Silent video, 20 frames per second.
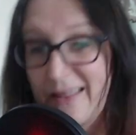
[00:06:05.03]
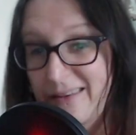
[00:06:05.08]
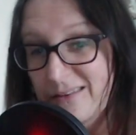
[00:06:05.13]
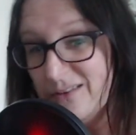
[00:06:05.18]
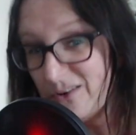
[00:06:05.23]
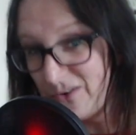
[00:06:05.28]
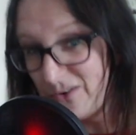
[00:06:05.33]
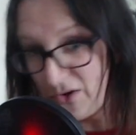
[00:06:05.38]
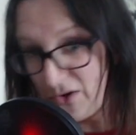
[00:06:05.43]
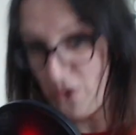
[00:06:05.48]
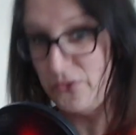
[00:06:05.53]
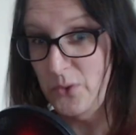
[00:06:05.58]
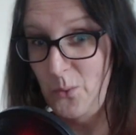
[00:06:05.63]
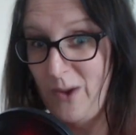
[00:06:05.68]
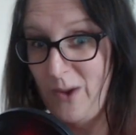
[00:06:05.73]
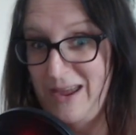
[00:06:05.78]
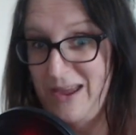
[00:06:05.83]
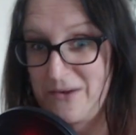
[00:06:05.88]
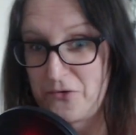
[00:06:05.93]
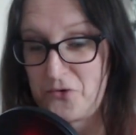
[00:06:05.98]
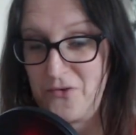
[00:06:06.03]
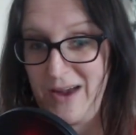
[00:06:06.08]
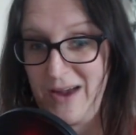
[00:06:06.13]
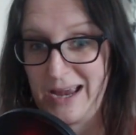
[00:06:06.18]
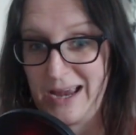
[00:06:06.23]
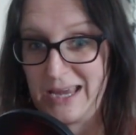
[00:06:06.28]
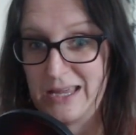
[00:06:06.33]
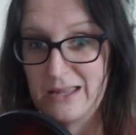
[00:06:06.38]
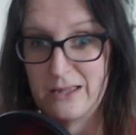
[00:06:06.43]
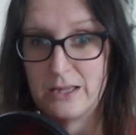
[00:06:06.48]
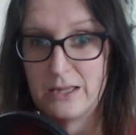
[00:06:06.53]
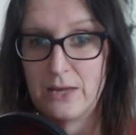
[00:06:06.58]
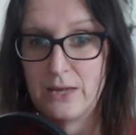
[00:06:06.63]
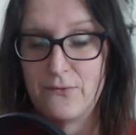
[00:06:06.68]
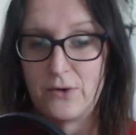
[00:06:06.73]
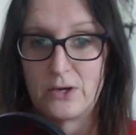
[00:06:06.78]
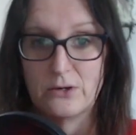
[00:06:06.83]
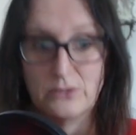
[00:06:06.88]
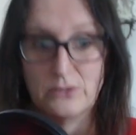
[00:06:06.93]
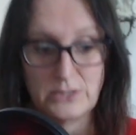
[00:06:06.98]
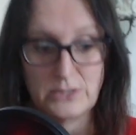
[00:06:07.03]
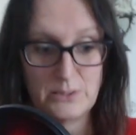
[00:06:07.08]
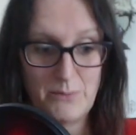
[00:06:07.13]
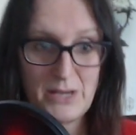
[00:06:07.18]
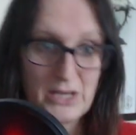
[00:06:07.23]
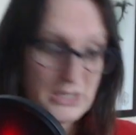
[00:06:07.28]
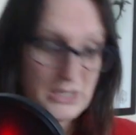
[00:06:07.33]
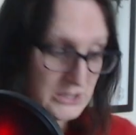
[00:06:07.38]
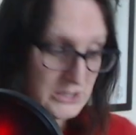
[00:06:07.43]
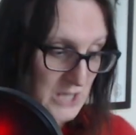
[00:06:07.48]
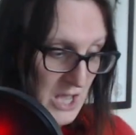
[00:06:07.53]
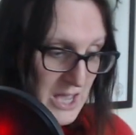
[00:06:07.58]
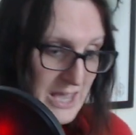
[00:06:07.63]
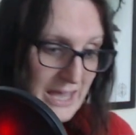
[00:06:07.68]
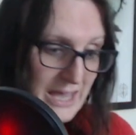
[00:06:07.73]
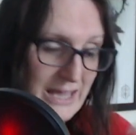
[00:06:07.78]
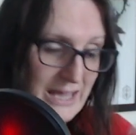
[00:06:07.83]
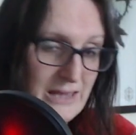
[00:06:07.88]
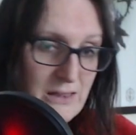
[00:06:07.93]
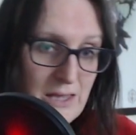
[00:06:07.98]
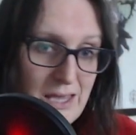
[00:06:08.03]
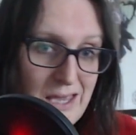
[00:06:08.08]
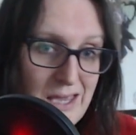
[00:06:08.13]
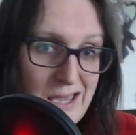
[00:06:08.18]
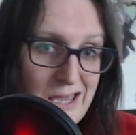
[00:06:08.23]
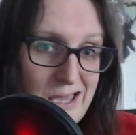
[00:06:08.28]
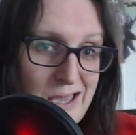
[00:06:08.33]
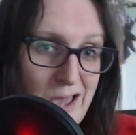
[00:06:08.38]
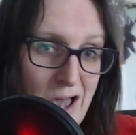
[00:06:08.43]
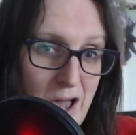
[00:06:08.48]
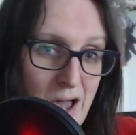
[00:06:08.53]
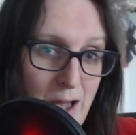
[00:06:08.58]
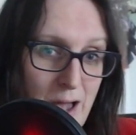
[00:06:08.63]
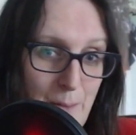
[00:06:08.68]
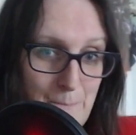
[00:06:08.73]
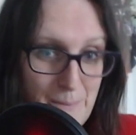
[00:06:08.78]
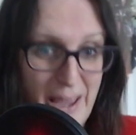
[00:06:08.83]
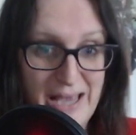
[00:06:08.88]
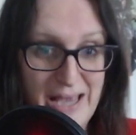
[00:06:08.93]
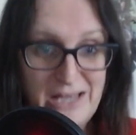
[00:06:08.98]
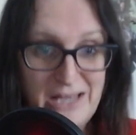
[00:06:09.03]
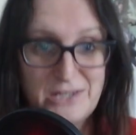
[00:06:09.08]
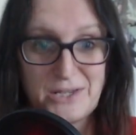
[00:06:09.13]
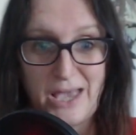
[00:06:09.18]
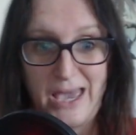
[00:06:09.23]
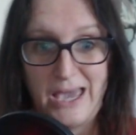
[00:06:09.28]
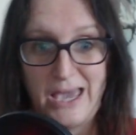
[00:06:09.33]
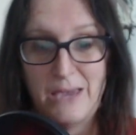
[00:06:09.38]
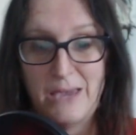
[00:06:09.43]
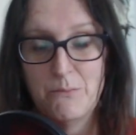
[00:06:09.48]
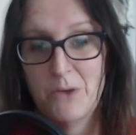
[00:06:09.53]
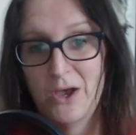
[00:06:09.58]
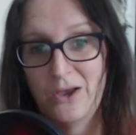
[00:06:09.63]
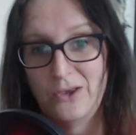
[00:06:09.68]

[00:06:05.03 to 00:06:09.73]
there's another way of cranking the difficulty, because in the base game,